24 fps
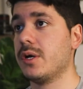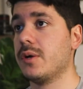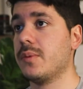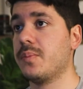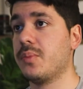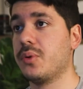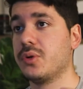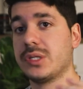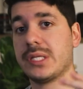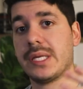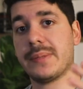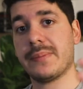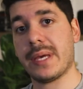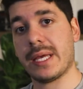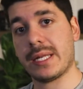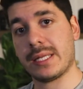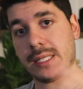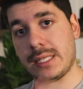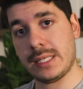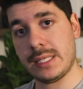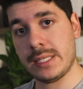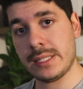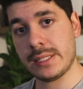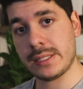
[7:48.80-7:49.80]
put them at
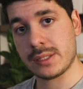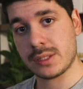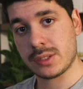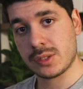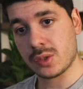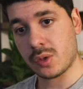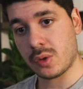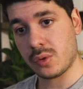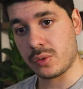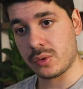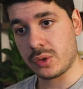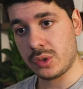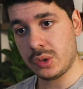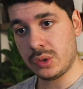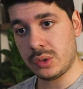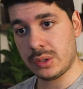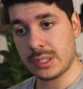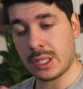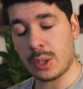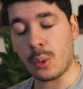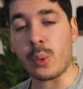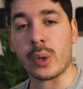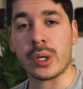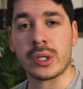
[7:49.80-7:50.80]
ease, so
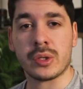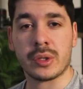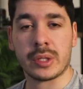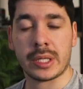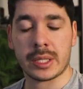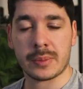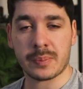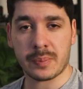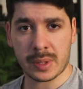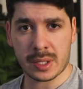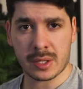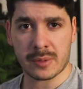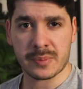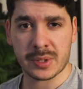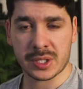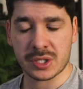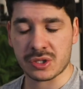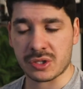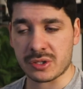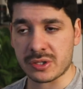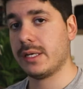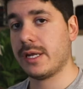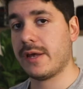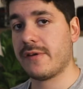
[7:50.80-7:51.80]
that way you get better
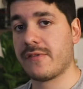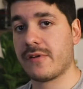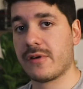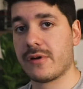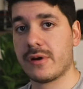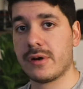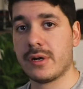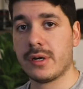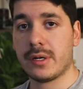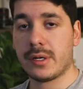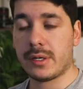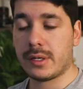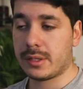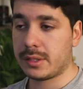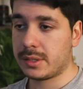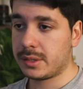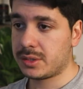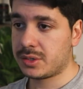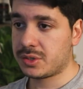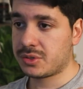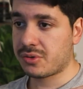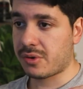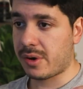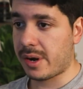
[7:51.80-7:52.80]
picture. Never
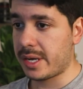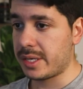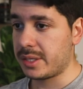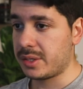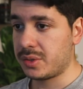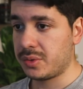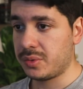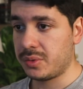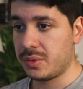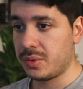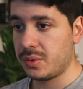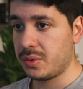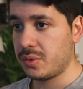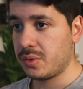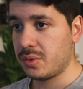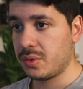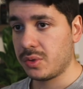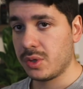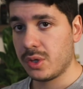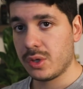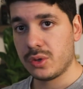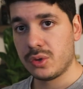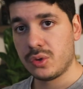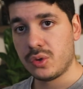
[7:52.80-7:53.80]
try to do
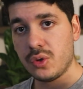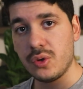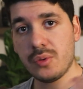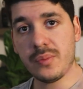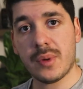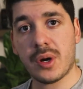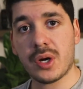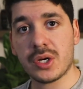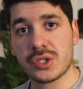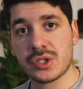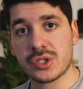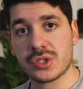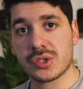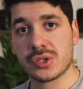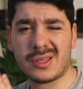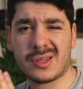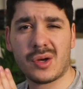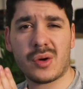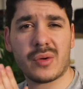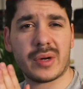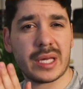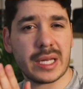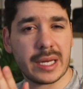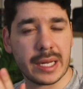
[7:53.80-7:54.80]
too much.
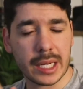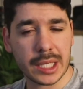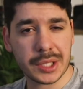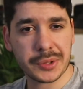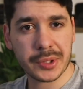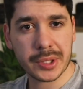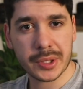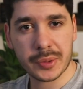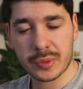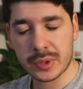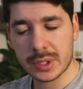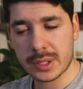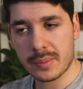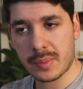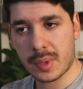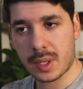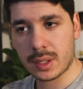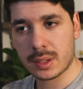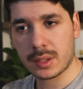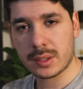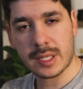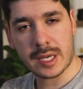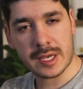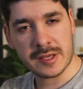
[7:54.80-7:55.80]
Don't get angry with the
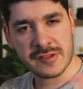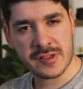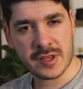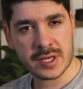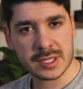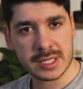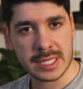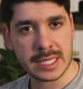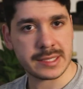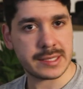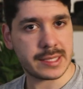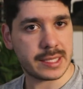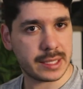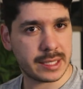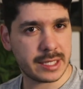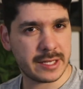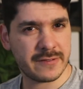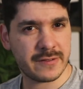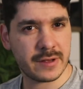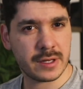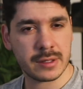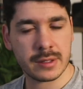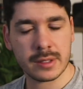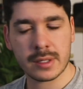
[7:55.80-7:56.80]
model, I think that's a
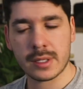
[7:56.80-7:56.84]
given.